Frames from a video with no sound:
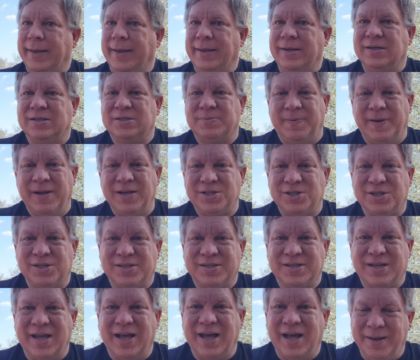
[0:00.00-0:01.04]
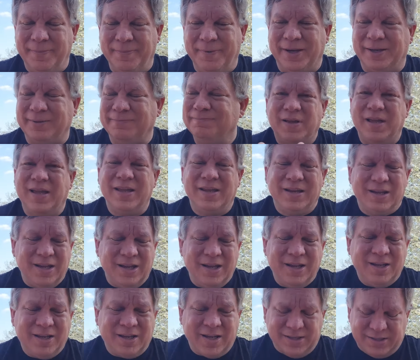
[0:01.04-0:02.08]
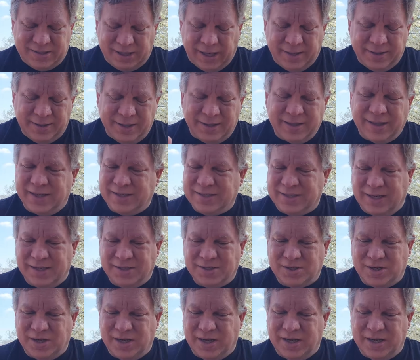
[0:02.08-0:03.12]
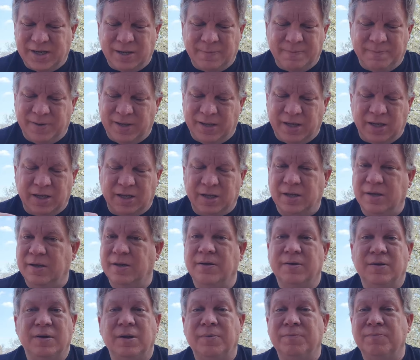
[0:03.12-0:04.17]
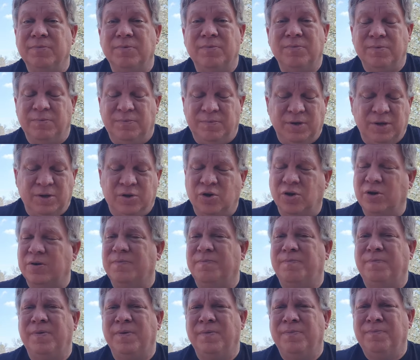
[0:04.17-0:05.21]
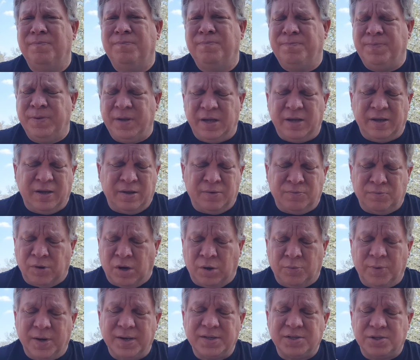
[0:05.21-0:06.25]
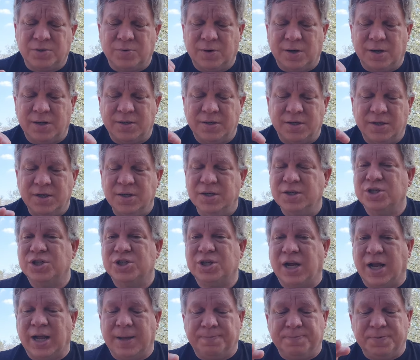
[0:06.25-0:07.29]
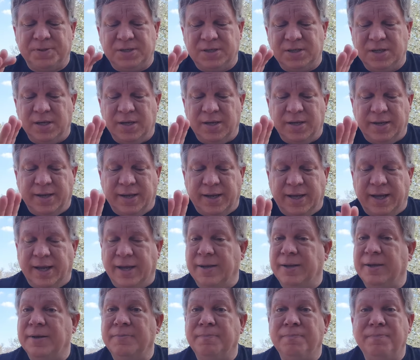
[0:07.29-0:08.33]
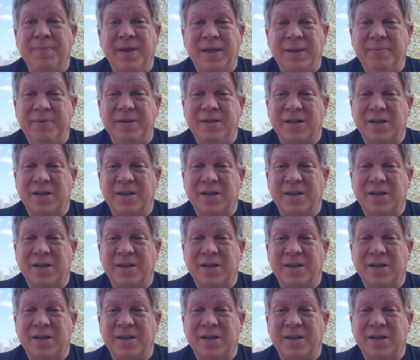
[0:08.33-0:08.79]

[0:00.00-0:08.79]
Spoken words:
And expansion's coming. In any case, I think that site's going to end up being, it could be a restaurant, shops, maybe